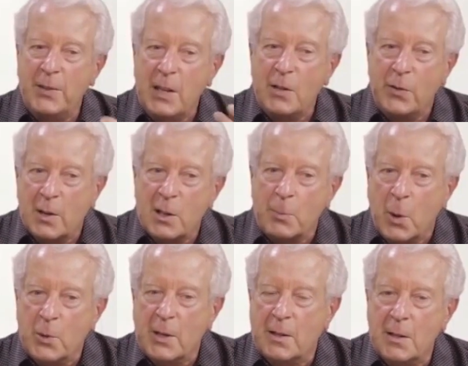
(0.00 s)
of these various
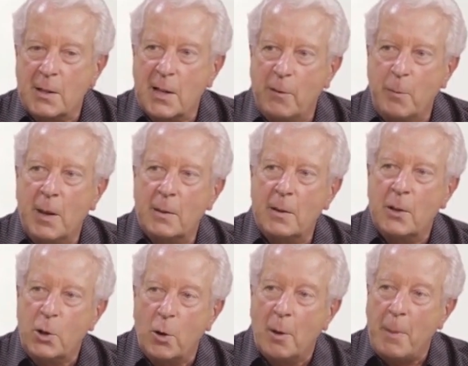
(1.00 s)
processes have been
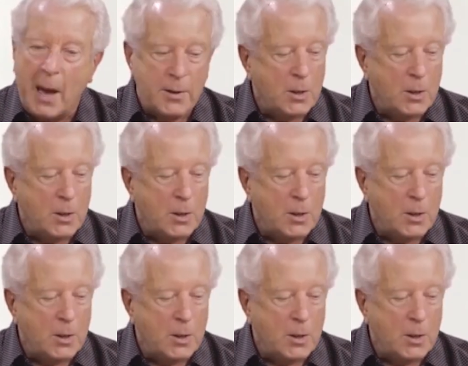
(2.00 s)
that Europe